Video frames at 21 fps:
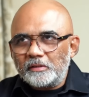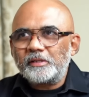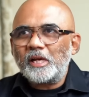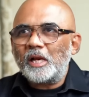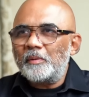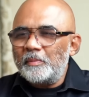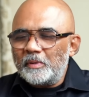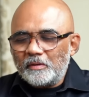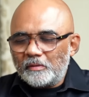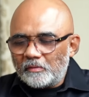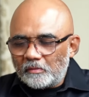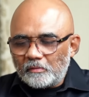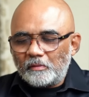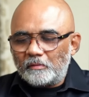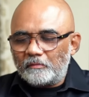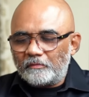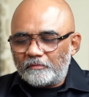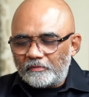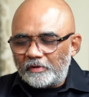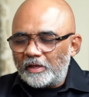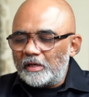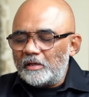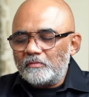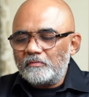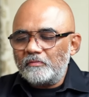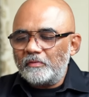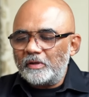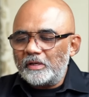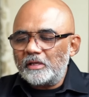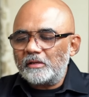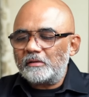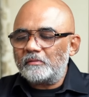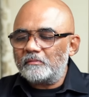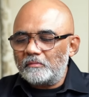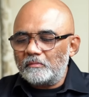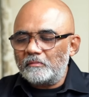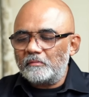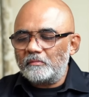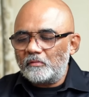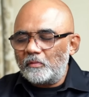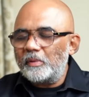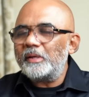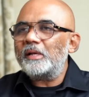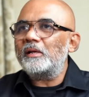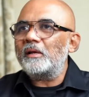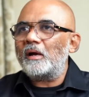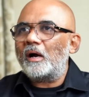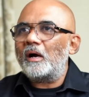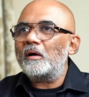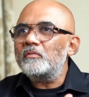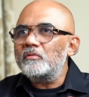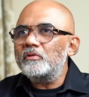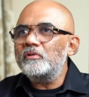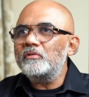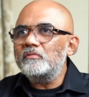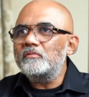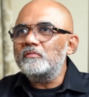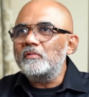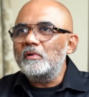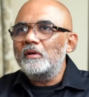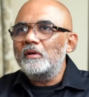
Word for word: tell me very, very quickly, how do you...